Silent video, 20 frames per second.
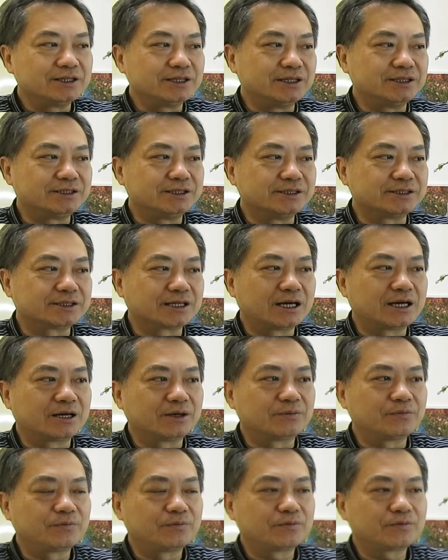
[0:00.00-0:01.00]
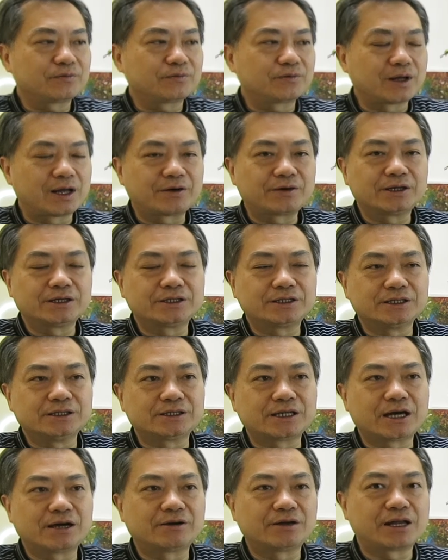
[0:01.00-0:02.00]
It is a very
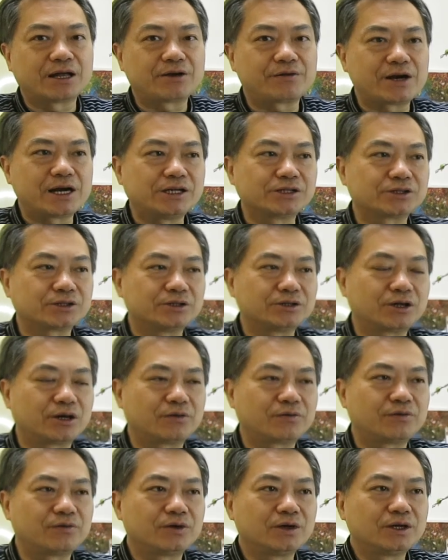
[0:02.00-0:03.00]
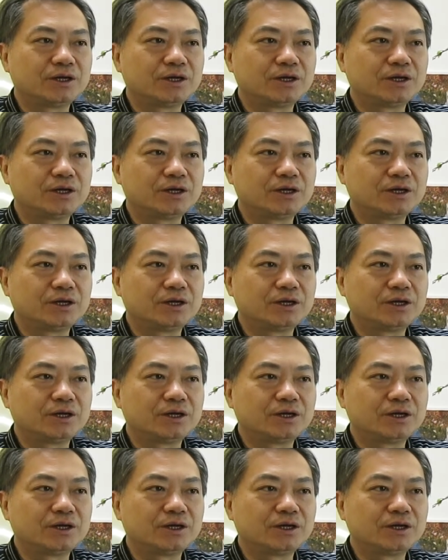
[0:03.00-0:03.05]
detailed narration of